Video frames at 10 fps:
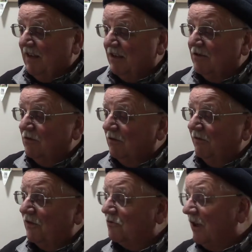don't know
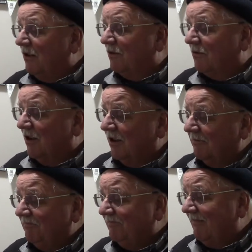if it's right or
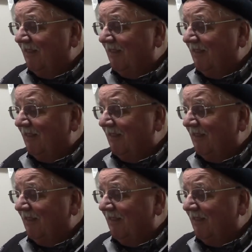wrong.